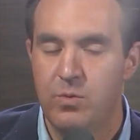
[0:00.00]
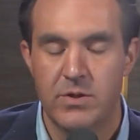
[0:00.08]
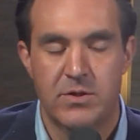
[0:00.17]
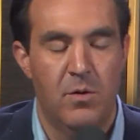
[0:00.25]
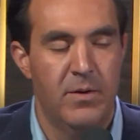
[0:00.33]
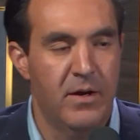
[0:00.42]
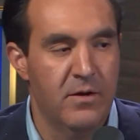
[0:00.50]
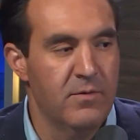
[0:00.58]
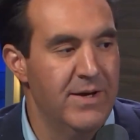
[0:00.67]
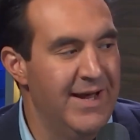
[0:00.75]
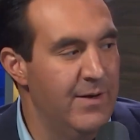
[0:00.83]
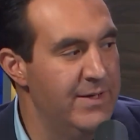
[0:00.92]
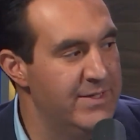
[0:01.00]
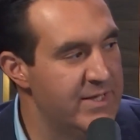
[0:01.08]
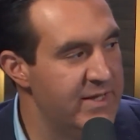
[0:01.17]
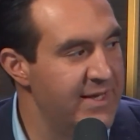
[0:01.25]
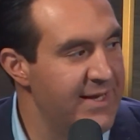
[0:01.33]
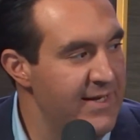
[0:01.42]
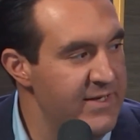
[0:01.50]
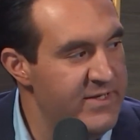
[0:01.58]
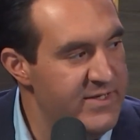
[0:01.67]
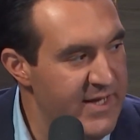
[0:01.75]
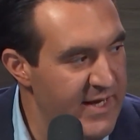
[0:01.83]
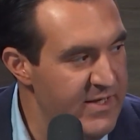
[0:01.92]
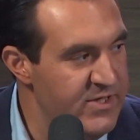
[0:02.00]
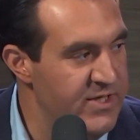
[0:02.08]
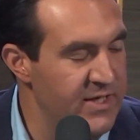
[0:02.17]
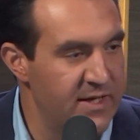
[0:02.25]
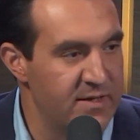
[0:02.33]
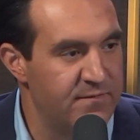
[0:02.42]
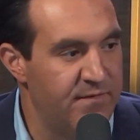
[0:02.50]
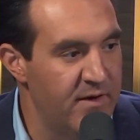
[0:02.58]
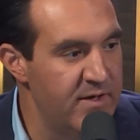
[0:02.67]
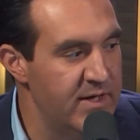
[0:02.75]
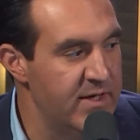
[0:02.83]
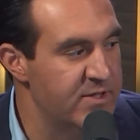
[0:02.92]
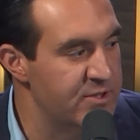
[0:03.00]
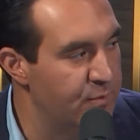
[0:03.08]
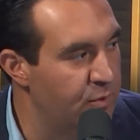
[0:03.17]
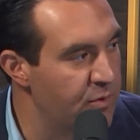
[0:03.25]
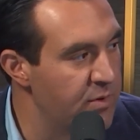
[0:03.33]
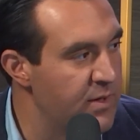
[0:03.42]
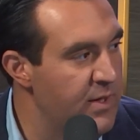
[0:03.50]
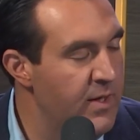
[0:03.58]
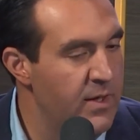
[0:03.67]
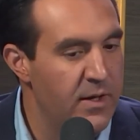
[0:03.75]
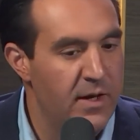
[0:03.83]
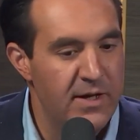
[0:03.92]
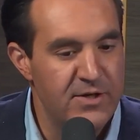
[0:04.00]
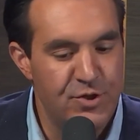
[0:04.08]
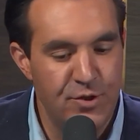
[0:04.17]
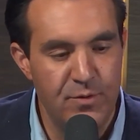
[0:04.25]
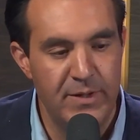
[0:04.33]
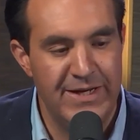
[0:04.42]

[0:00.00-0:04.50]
work going on right now inside the United States to get funding and support to